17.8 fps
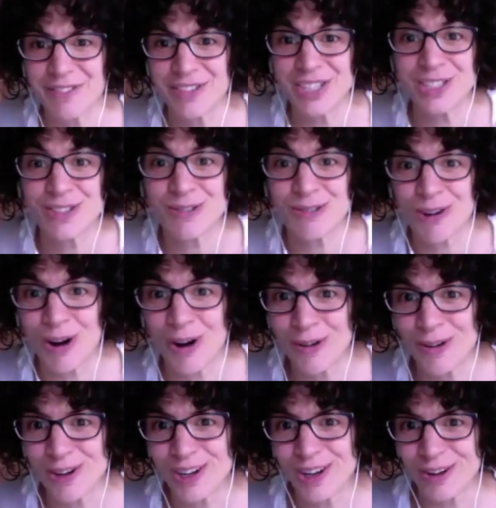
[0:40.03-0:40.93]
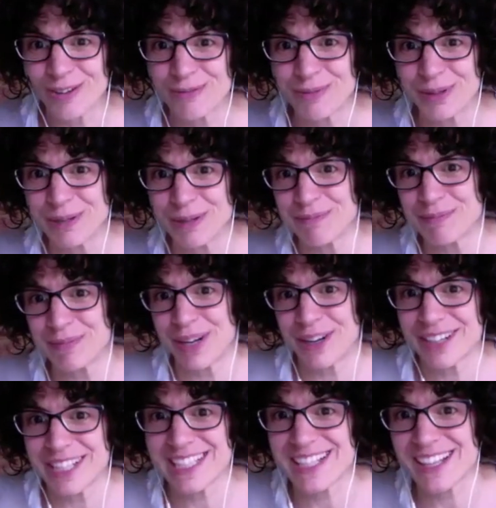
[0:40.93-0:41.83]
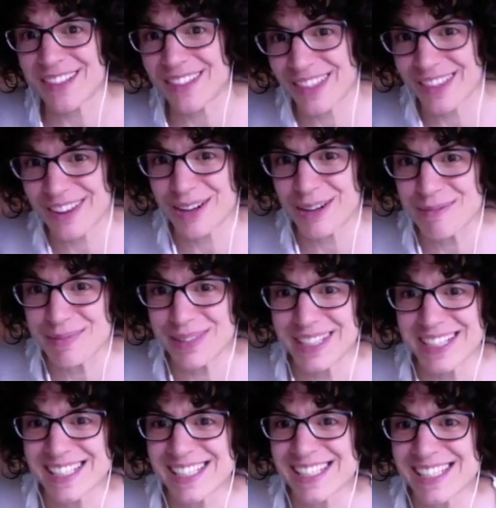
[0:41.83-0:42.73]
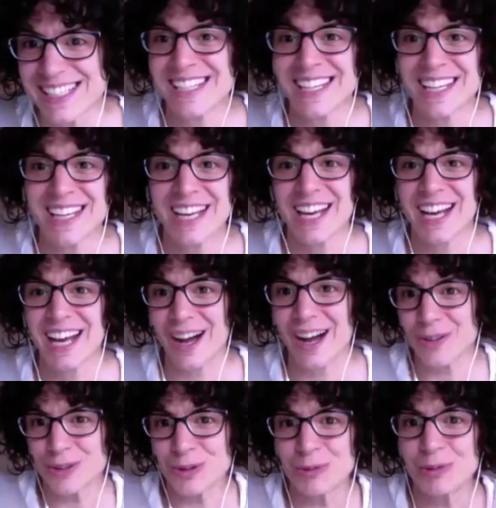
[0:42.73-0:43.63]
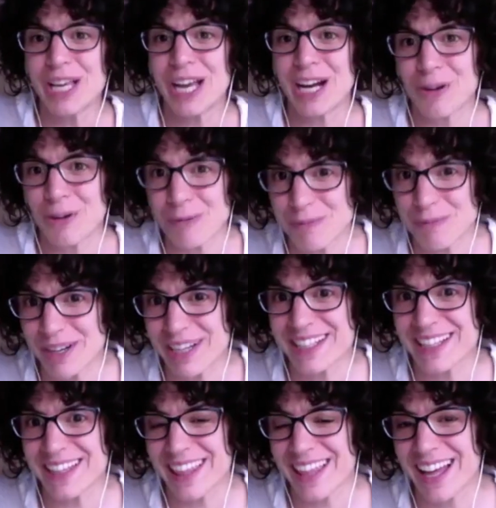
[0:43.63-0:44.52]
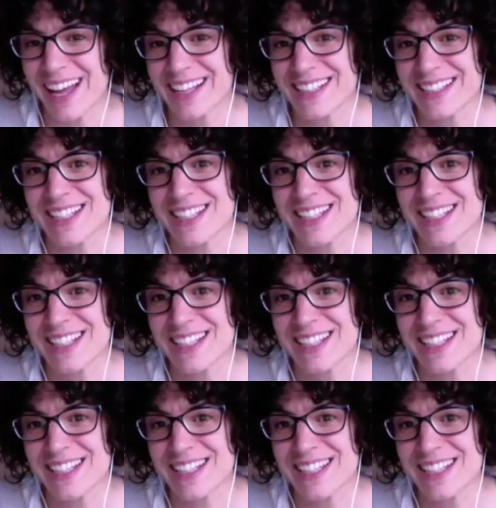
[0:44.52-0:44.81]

this role of being parents and therapists. How do we accompany that?